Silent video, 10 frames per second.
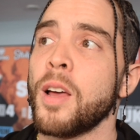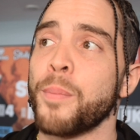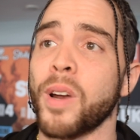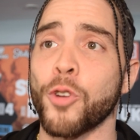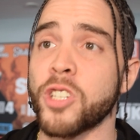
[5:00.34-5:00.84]

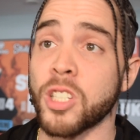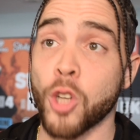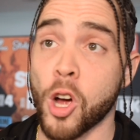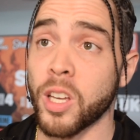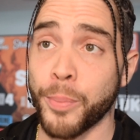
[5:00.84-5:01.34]
But if we're just
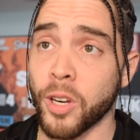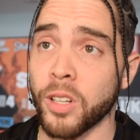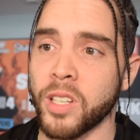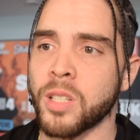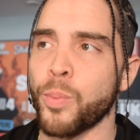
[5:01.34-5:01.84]
talking
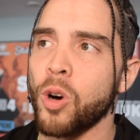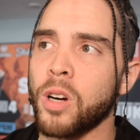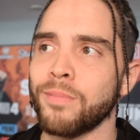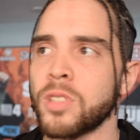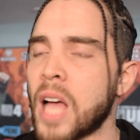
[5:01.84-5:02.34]
purely
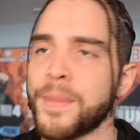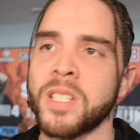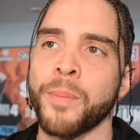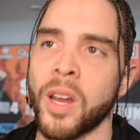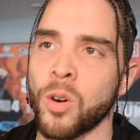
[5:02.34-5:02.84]
sport,
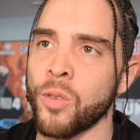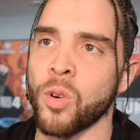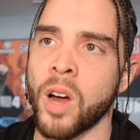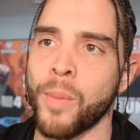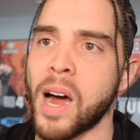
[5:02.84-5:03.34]
Tommy's the better
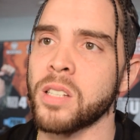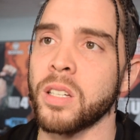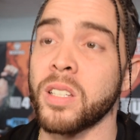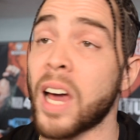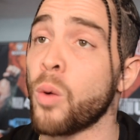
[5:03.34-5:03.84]
overround
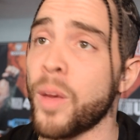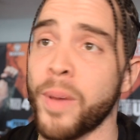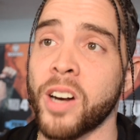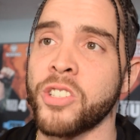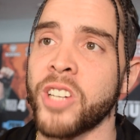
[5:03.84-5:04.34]
boxer. He's got a way
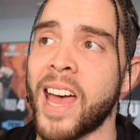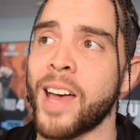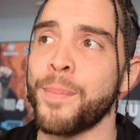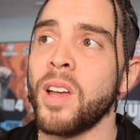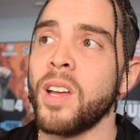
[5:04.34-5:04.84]
better
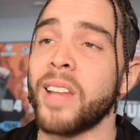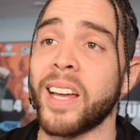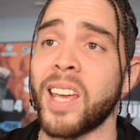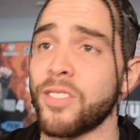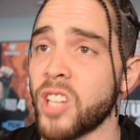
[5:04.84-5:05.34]
jab
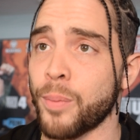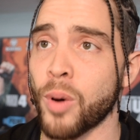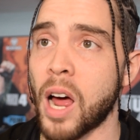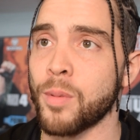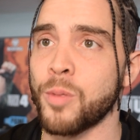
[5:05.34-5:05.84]
that gave Jake
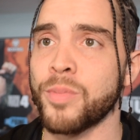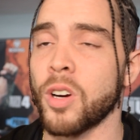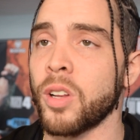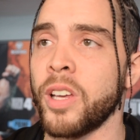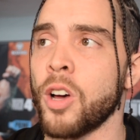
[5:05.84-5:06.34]
problems
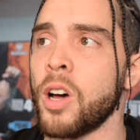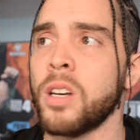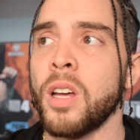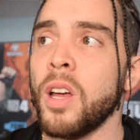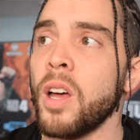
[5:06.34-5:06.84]
early
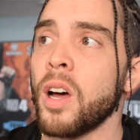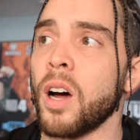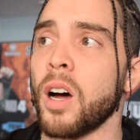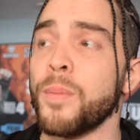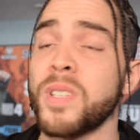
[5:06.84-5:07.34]
on.
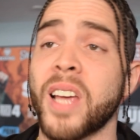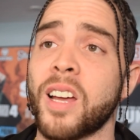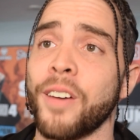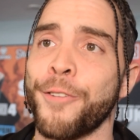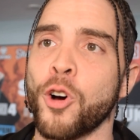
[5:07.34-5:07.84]
He's
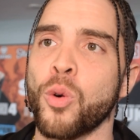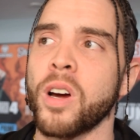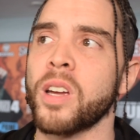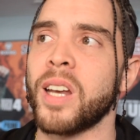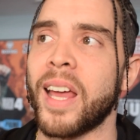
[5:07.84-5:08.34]
got good
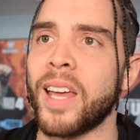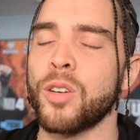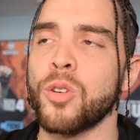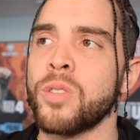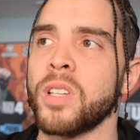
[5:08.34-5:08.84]
footwork and
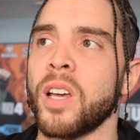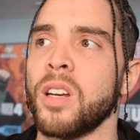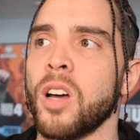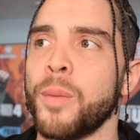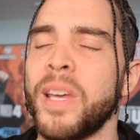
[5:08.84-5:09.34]
angles,
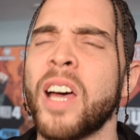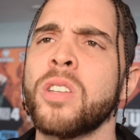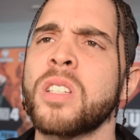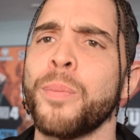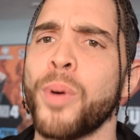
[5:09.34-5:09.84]
and he
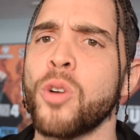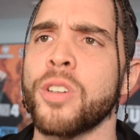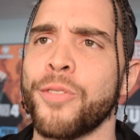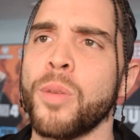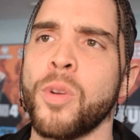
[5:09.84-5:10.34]
held his
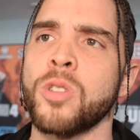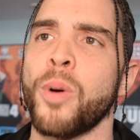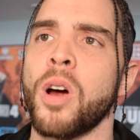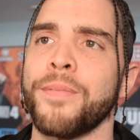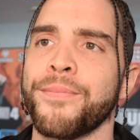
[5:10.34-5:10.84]
composure for the most
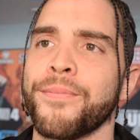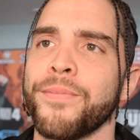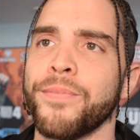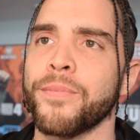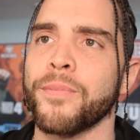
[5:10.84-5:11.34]
part. I
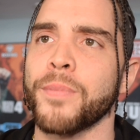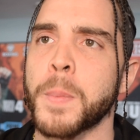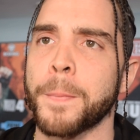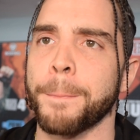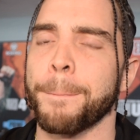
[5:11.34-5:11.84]
was wondering
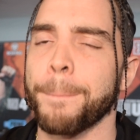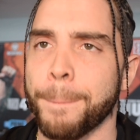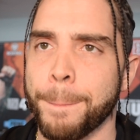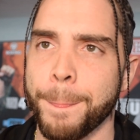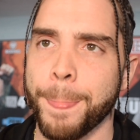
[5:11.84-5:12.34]
on
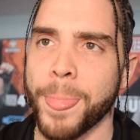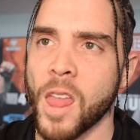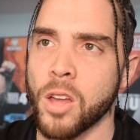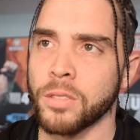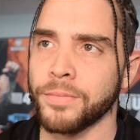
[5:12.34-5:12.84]
Tommy, have you
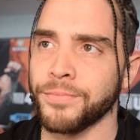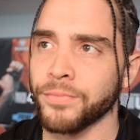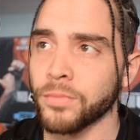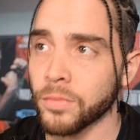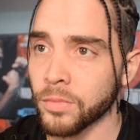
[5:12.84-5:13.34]
spoken to him
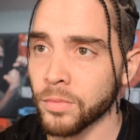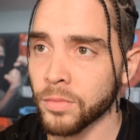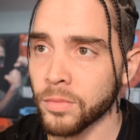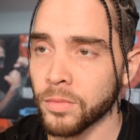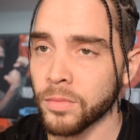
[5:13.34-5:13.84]
since what
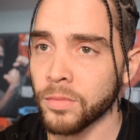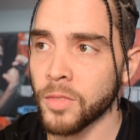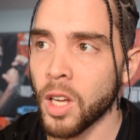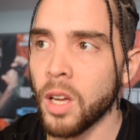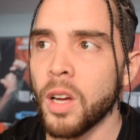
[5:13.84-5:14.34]
happened?
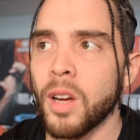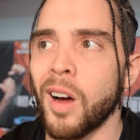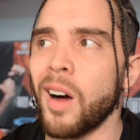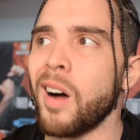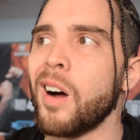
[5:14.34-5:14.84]

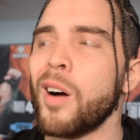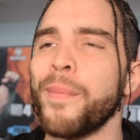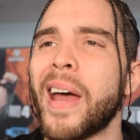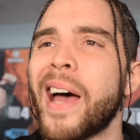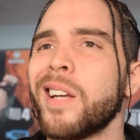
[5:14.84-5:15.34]

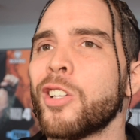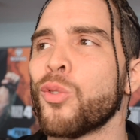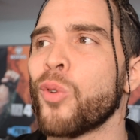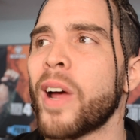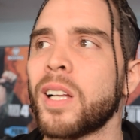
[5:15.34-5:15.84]
Not
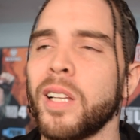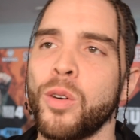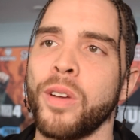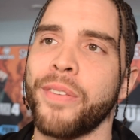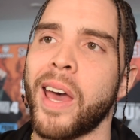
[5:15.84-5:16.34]

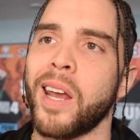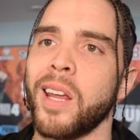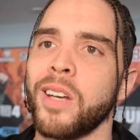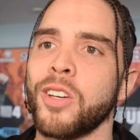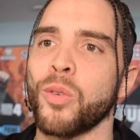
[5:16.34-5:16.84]
directly. We've had
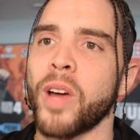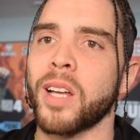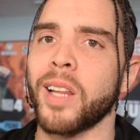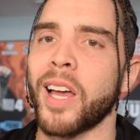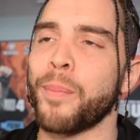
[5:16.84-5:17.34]

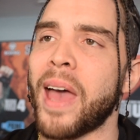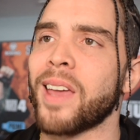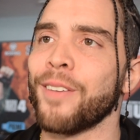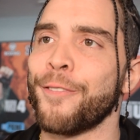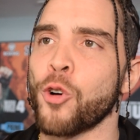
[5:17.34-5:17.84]
indirect, like,
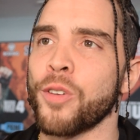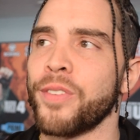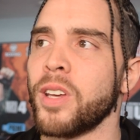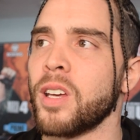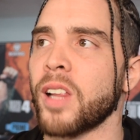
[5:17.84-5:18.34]
back and forth
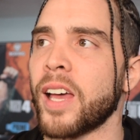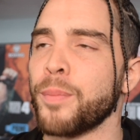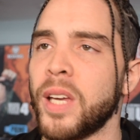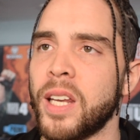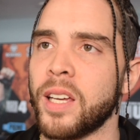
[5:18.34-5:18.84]
via,
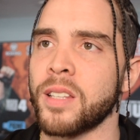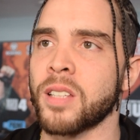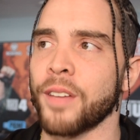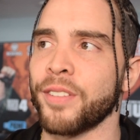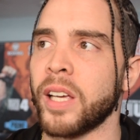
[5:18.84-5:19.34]
like, media and
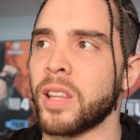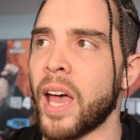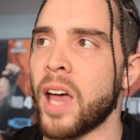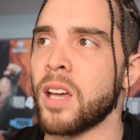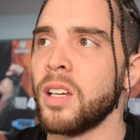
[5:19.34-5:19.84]
stuff like
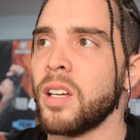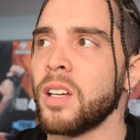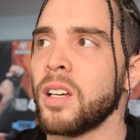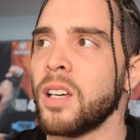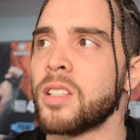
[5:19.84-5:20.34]

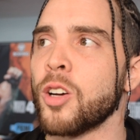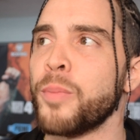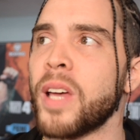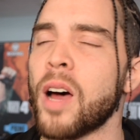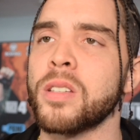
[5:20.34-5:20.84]
that. He
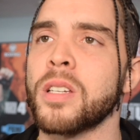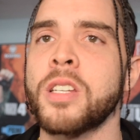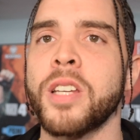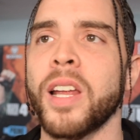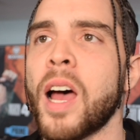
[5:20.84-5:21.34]
told me I was a
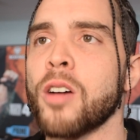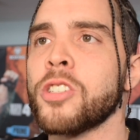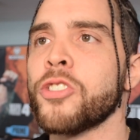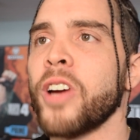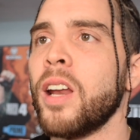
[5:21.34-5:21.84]

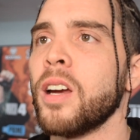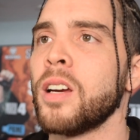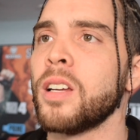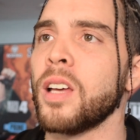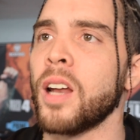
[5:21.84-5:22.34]
shithouse trainer
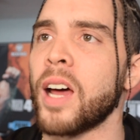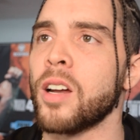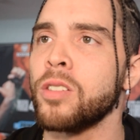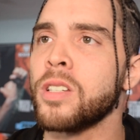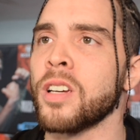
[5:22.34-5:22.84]
and I
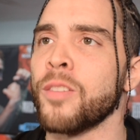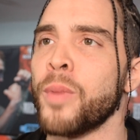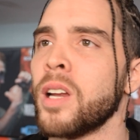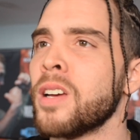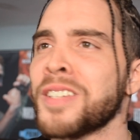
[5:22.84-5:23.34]
don't deserve
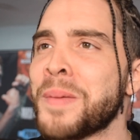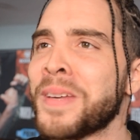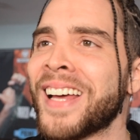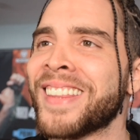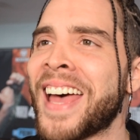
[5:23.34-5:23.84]
money or
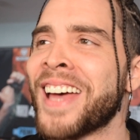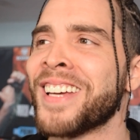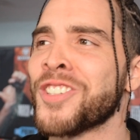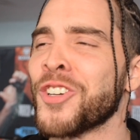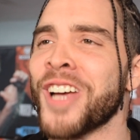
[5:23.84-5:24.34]
something like that.
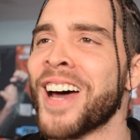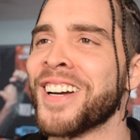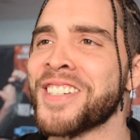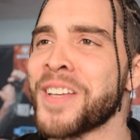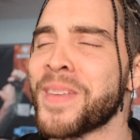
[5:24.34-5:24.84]
He told
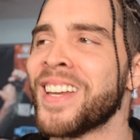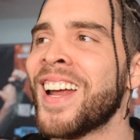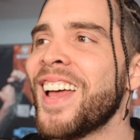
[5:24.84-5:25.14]
Donna or something.